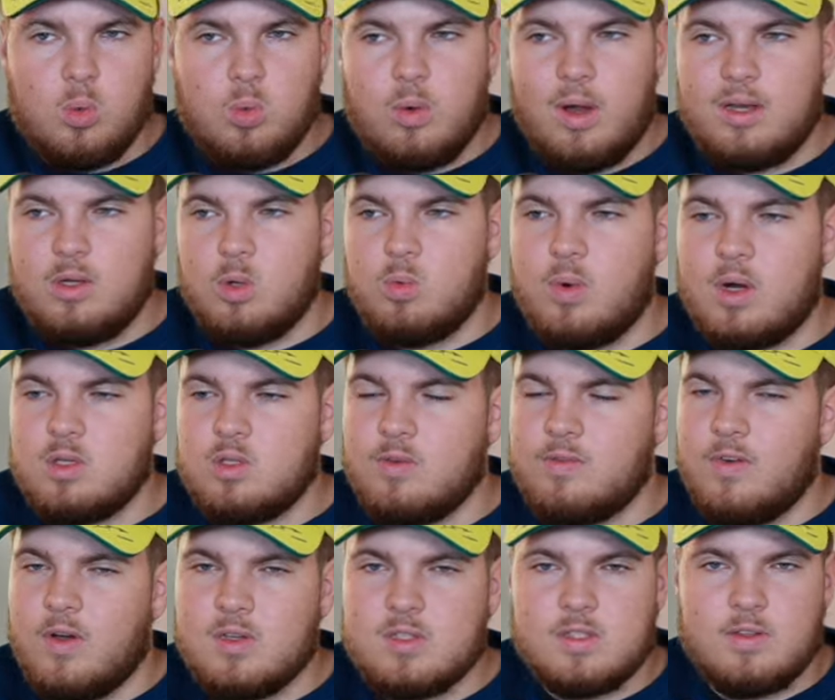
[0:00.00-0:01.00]
when you want to
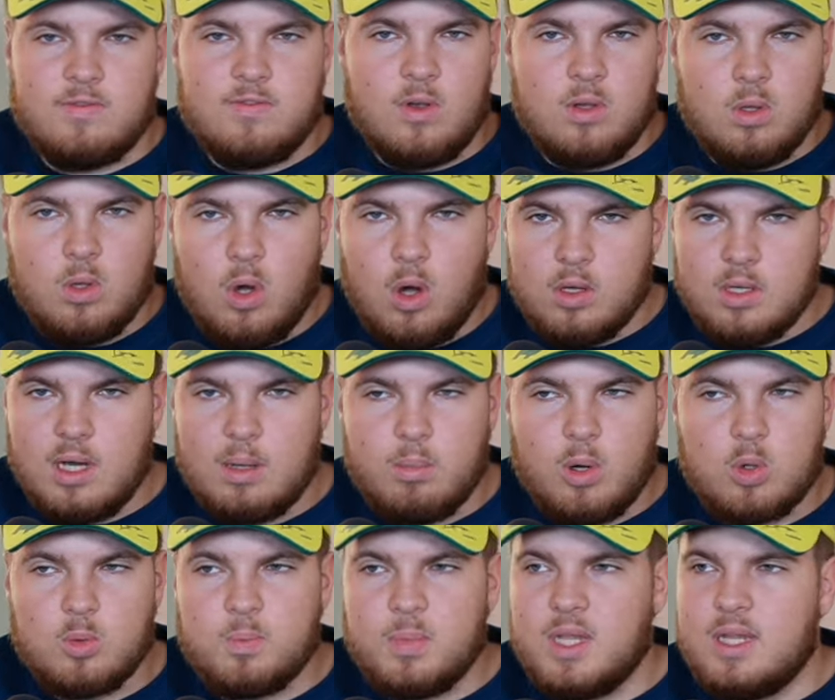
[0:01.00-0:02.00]
first of all learn
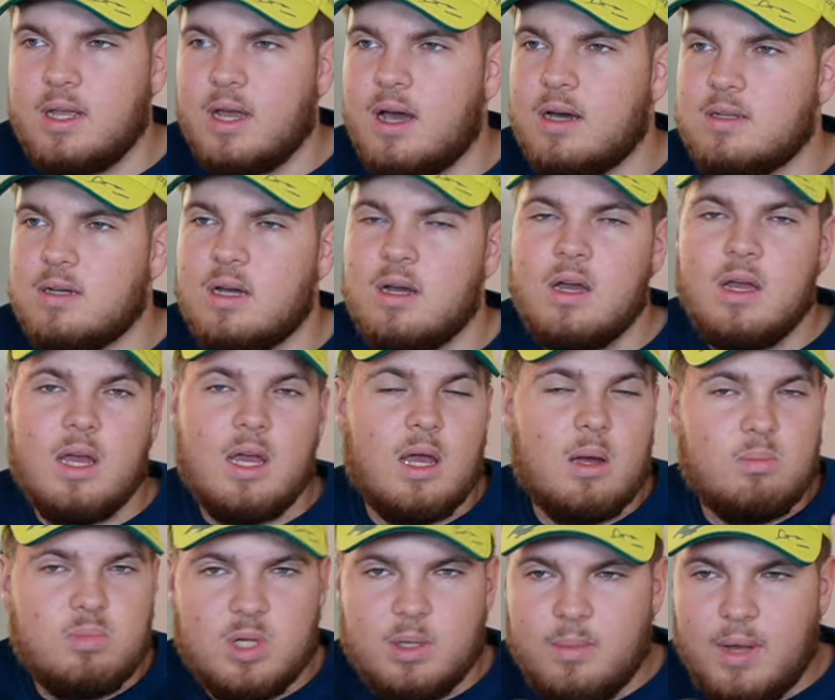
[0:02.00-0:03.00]
about Pinata,
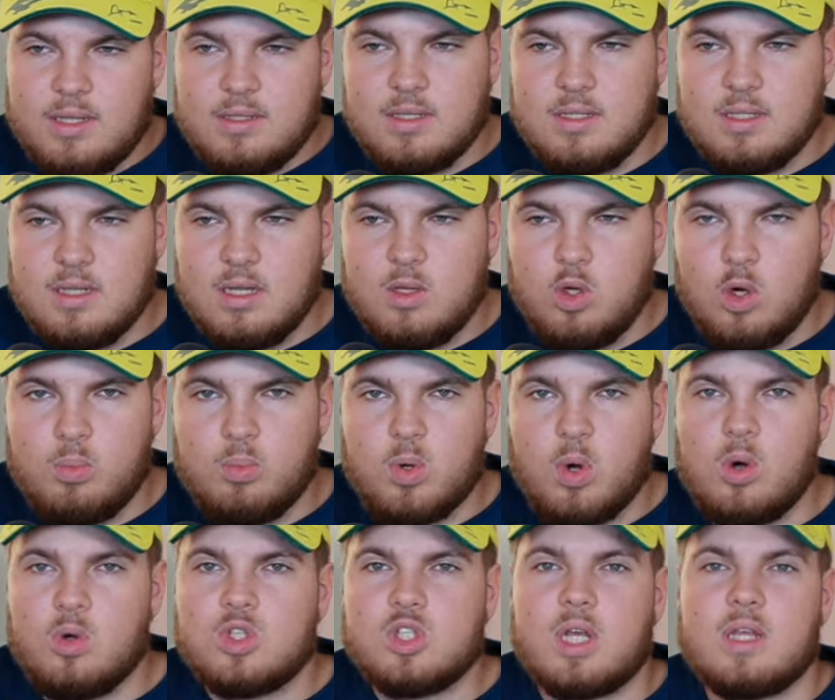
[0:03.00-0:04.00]
implement it in your
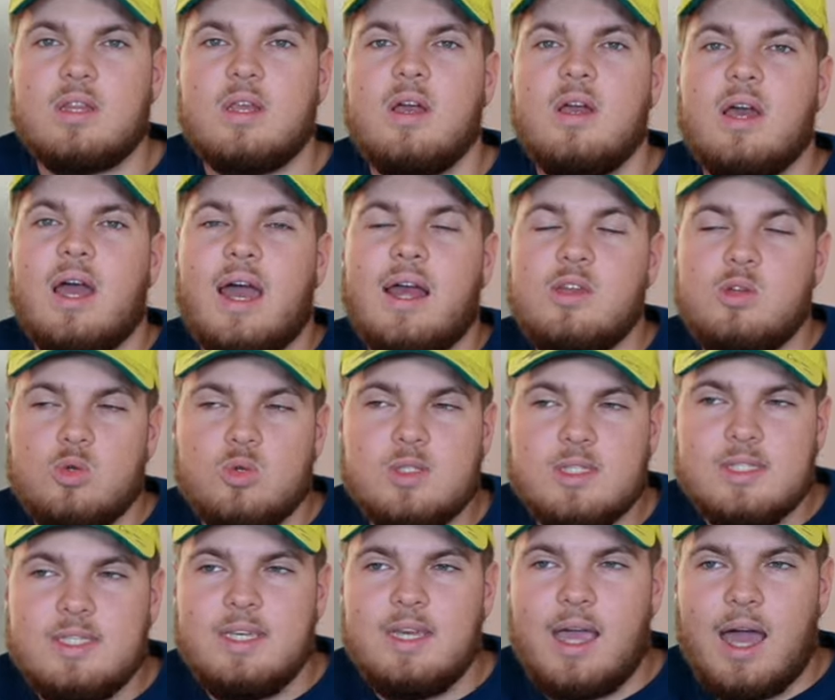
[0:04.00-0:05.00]
project, and to
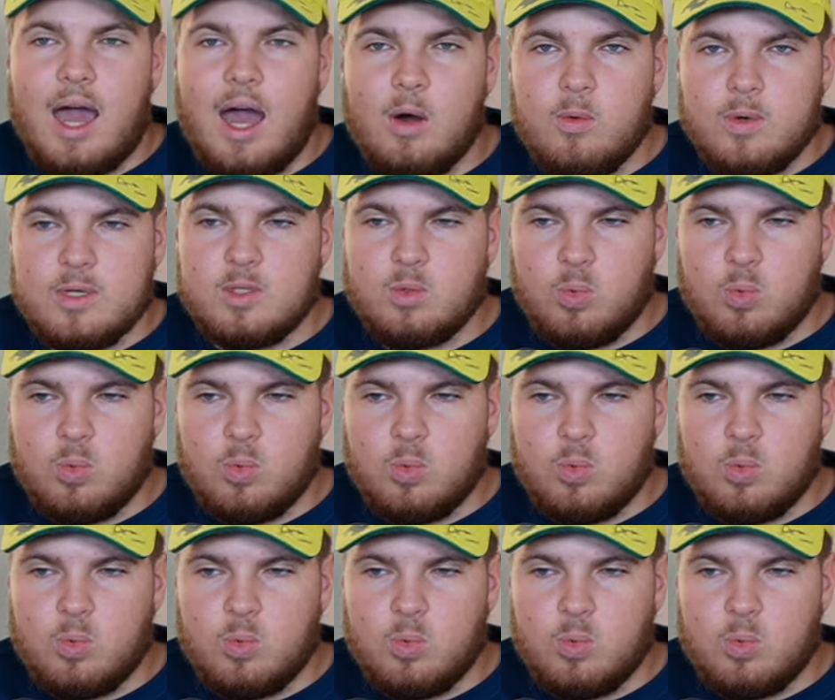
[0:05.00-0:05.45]
see how it